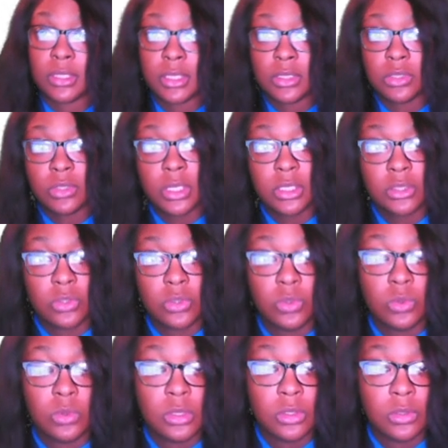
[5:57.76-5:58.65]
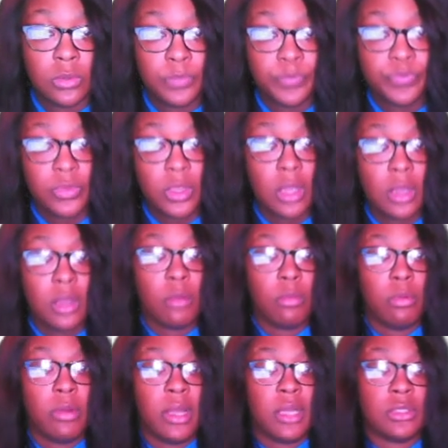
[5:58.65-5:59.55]
that. So that's a cool little
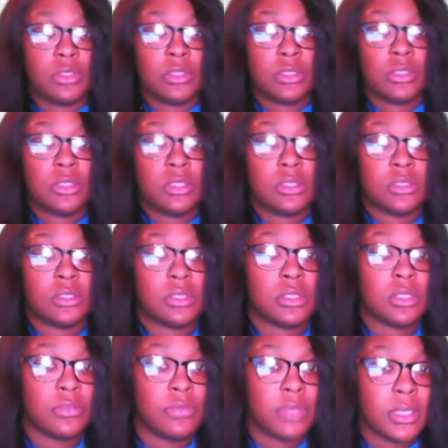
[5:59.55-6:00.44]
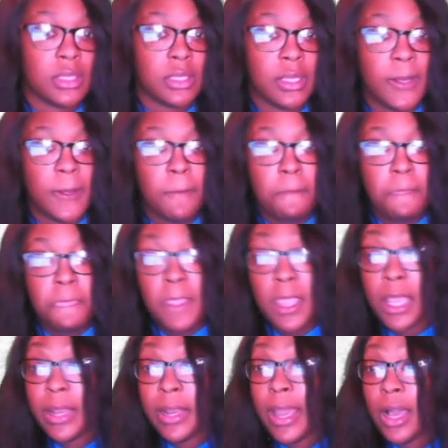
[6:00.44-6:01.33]
browser extension and stuff like that.
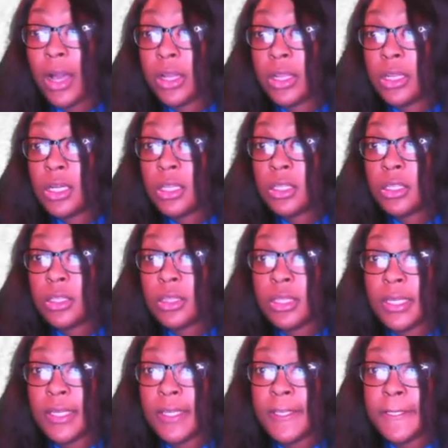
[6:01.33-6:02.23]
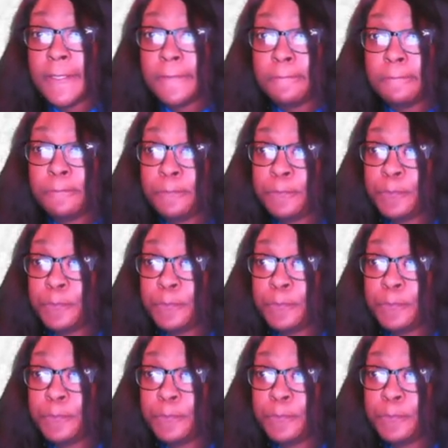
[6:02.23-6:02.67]
And now another thing